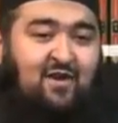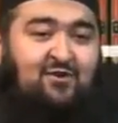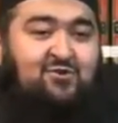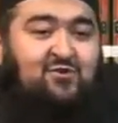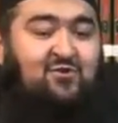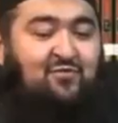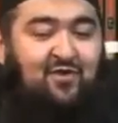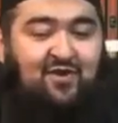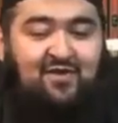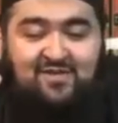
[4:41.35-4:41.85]

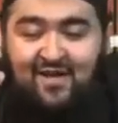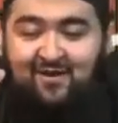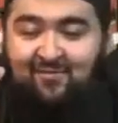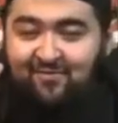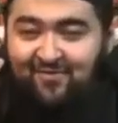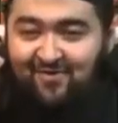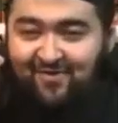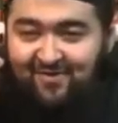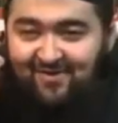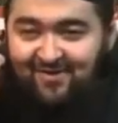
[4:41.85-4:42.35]
So for
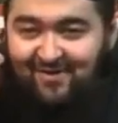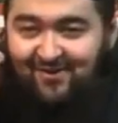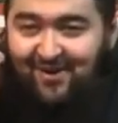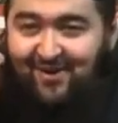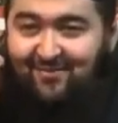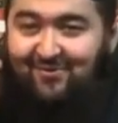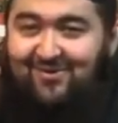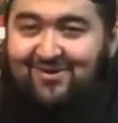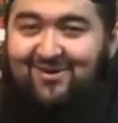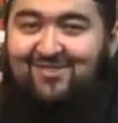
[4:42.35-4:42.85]
example,
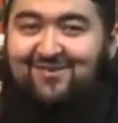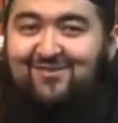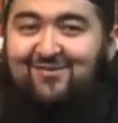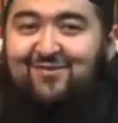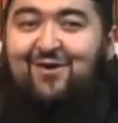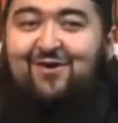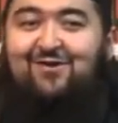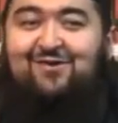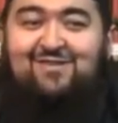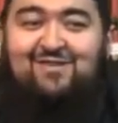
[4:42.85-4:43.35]
I'm going to
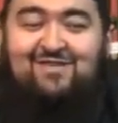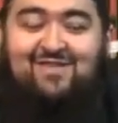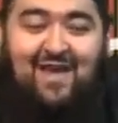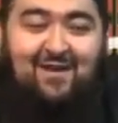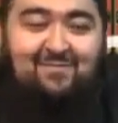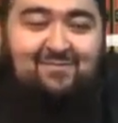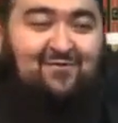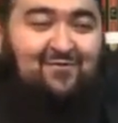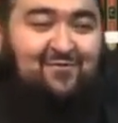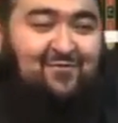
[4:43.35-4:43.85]
throw out
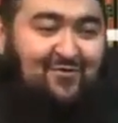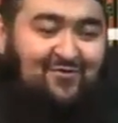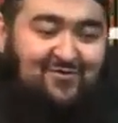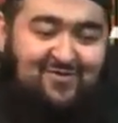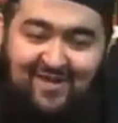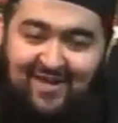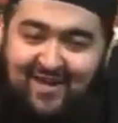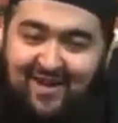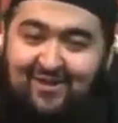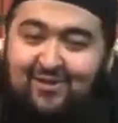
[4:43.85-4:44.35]
names of
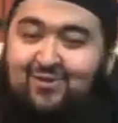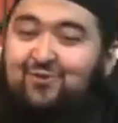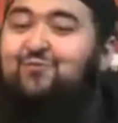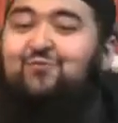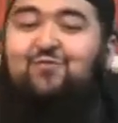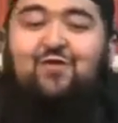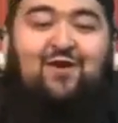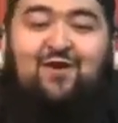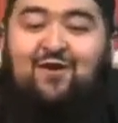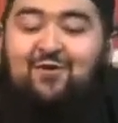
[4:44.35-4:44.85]
foods, you
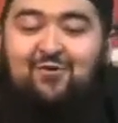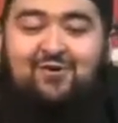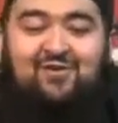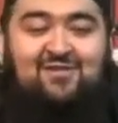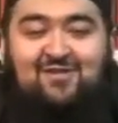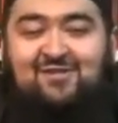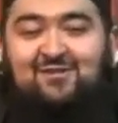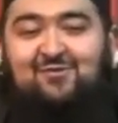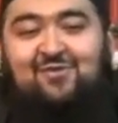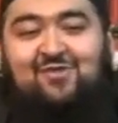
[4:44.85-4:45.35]
figure out what
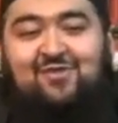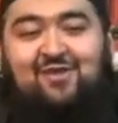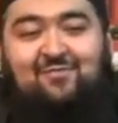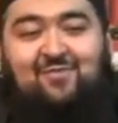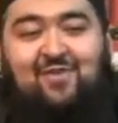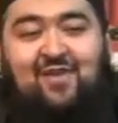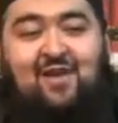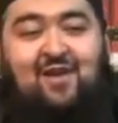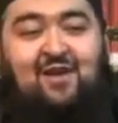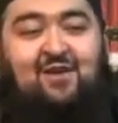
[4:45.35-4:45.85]
to do with
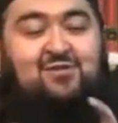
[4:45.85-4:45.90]
them.